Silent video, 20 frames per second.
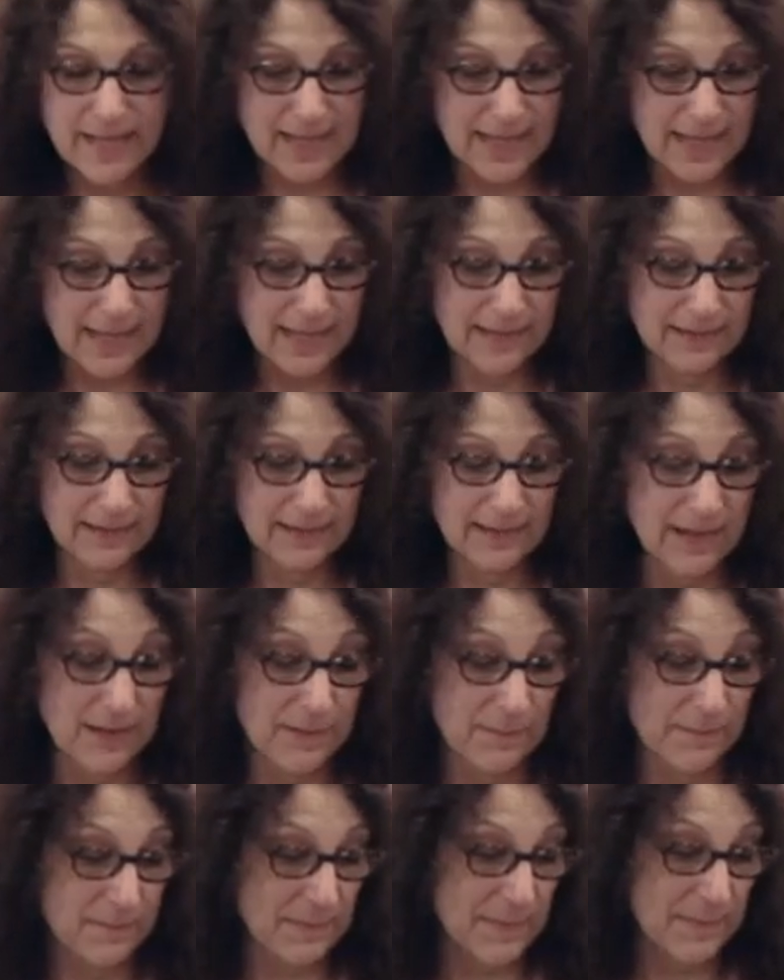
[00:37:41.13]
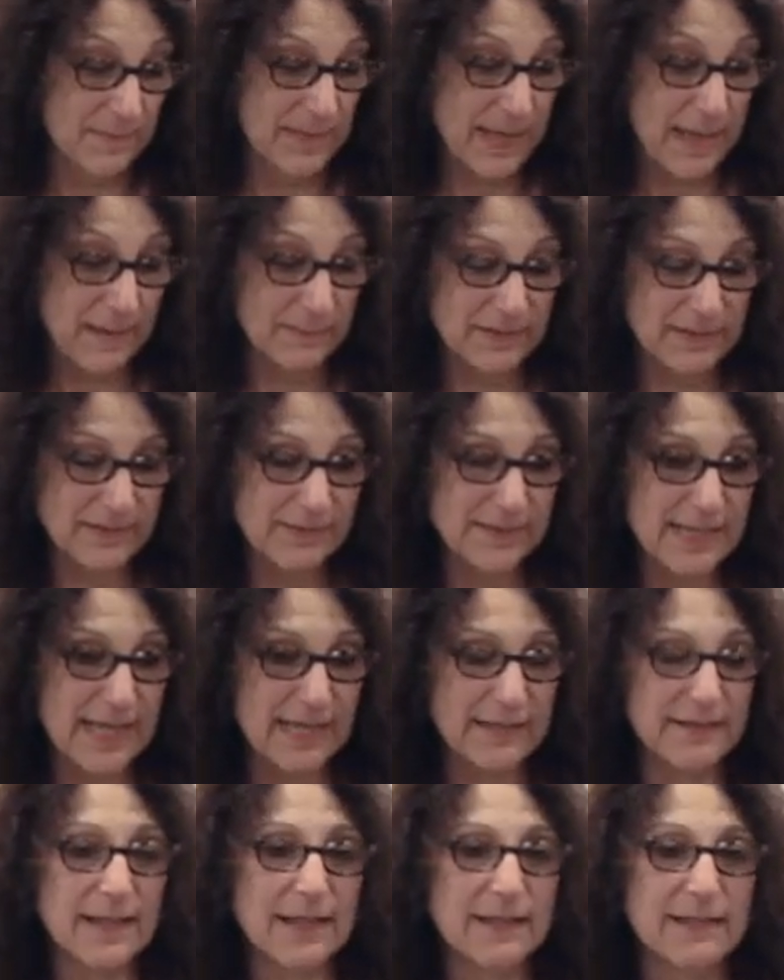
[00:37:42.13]
And I'm happy to
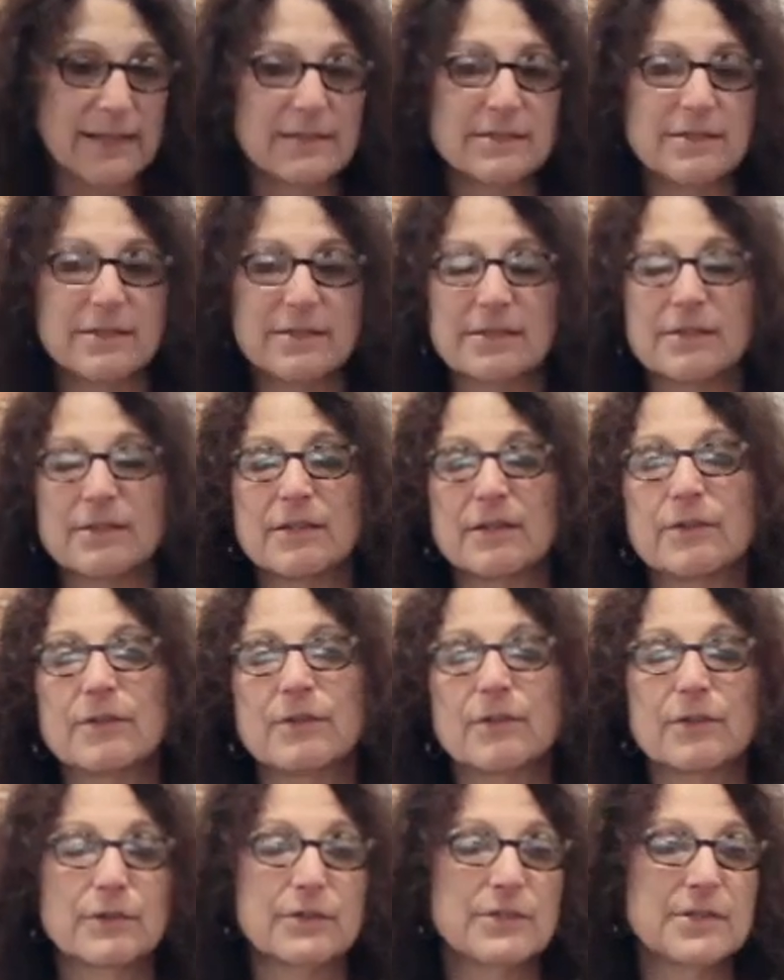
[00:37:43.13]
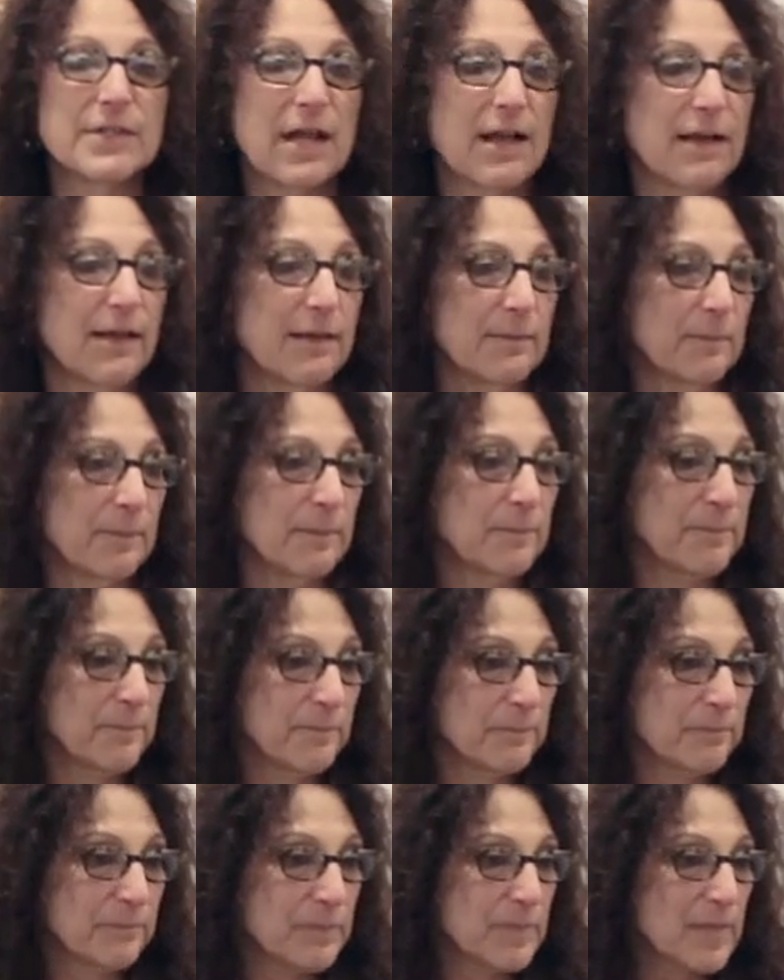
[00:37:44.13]
say that this is the third time
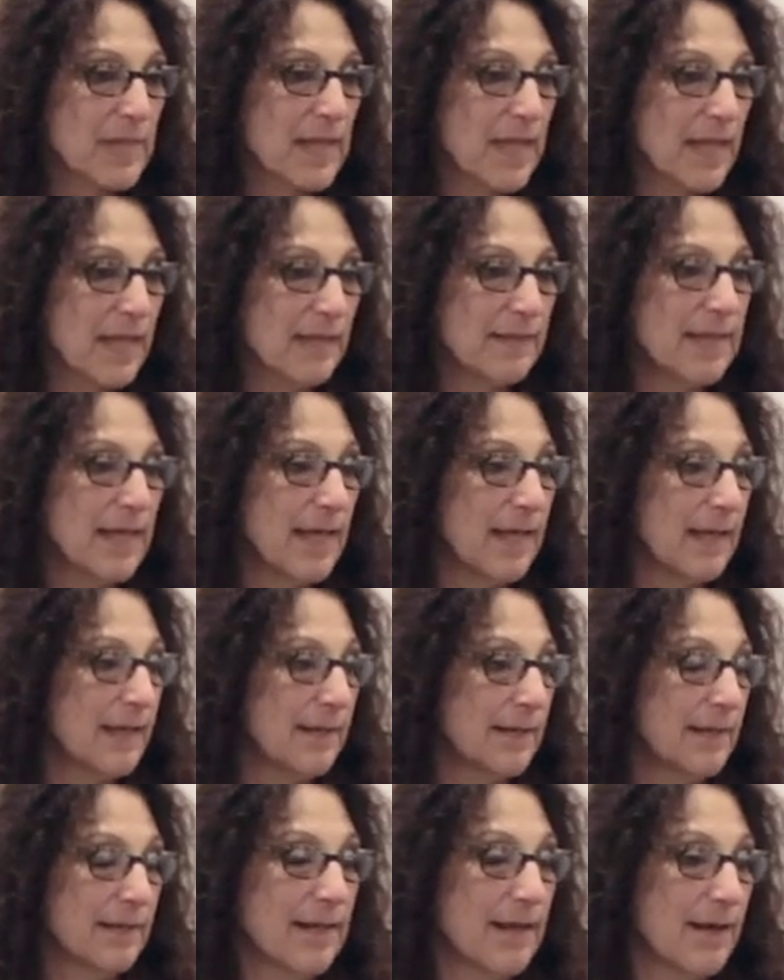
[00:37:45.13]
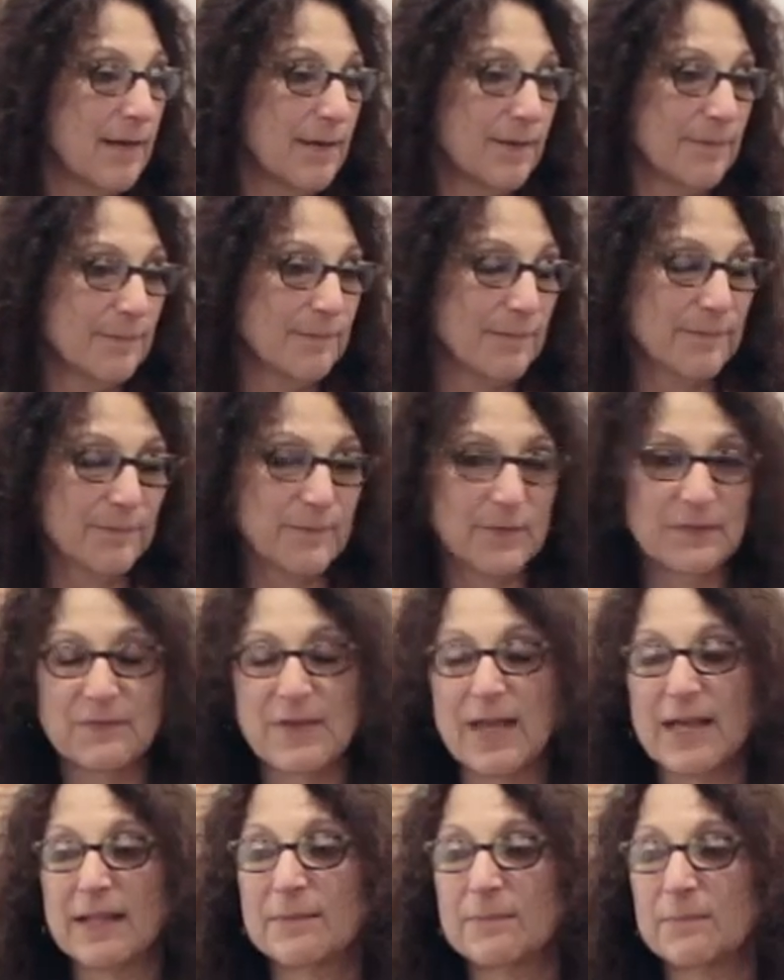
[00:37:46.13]
that we've
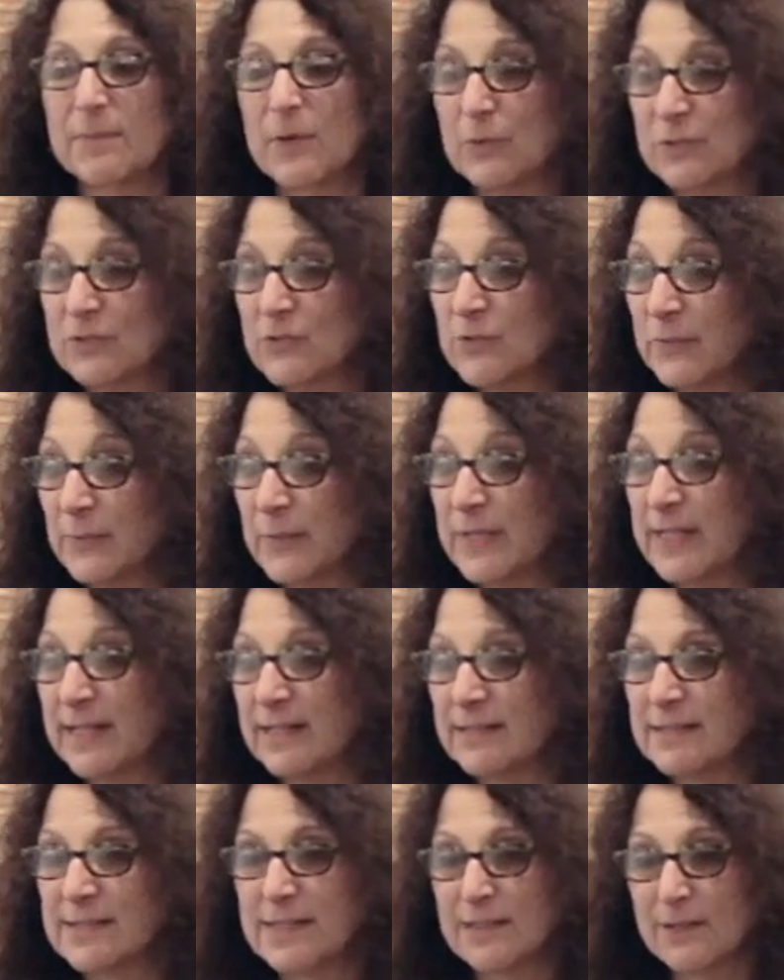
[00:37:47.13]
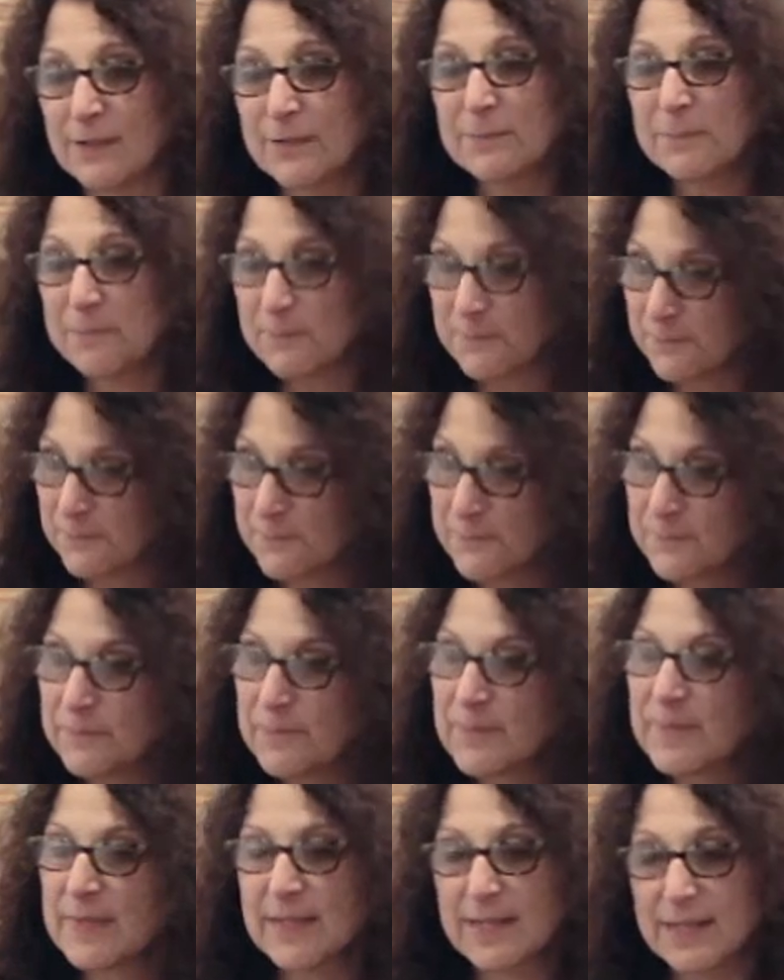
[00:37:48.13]
had poetry readings here
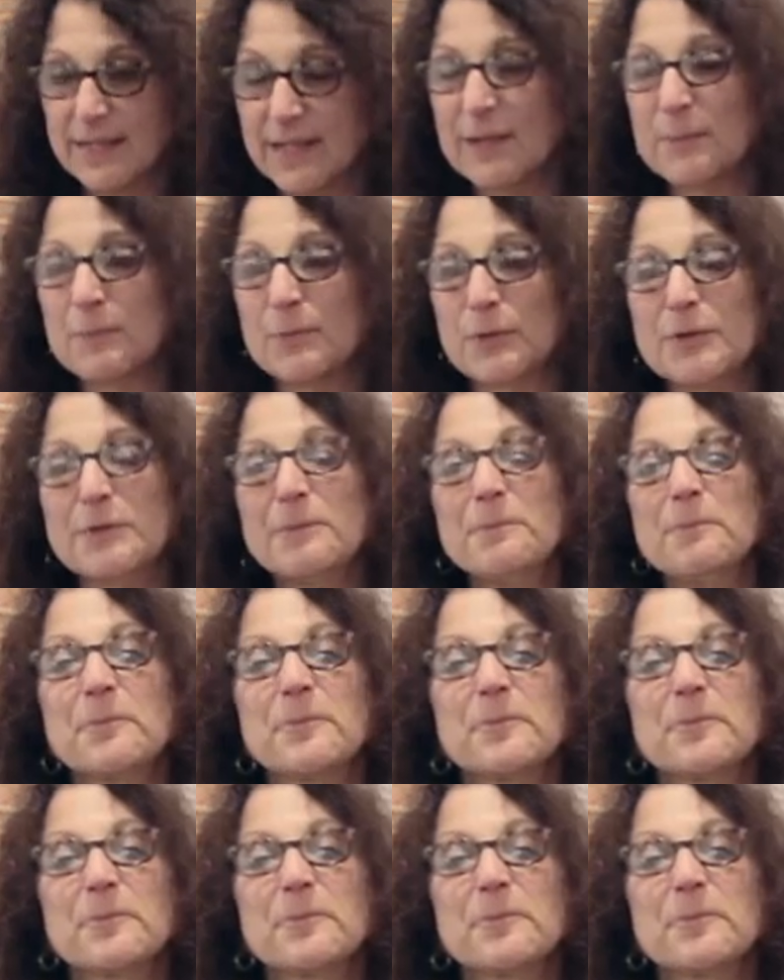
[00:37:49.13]
in April.